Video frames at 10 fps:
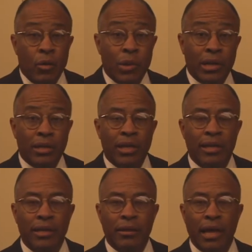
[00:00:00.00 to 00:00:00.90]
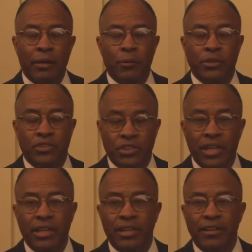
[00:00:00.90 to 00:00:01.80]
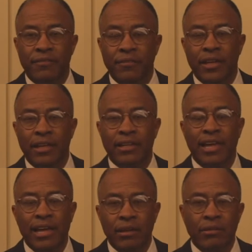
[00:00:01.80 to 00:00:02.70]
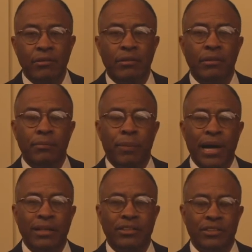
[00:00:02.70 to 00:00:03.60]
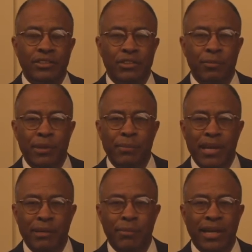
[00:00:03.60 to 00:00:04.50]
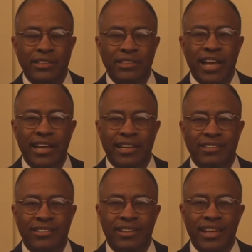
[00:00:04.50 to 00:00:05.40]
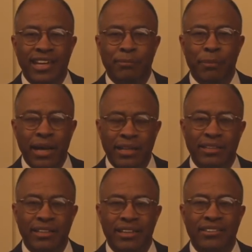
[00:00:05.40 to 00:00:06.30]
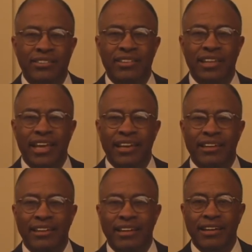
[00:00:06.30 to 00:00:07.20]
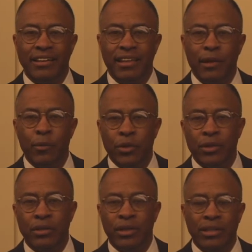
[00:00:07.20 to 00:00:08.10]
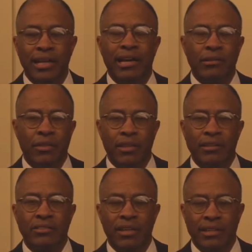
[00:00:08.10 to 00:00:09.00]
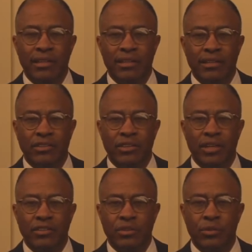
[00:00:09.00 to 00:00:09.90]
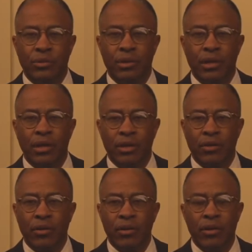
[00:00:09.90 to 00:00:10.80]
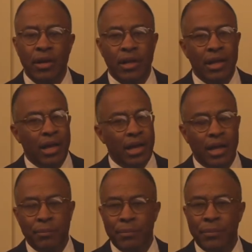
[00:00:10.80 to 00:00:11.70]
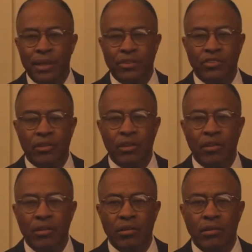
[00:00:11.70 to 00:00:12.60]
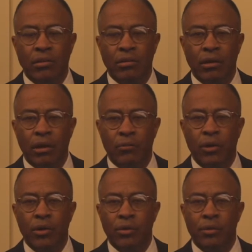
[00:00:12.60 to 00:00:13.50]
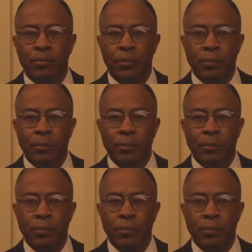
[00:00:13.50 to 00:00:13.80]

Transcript: Well, I would say that if they allowed policies to be made by science and not politics, that uh, they would allow things like needle exchange to uh, occur. Um, it's a long uh, road.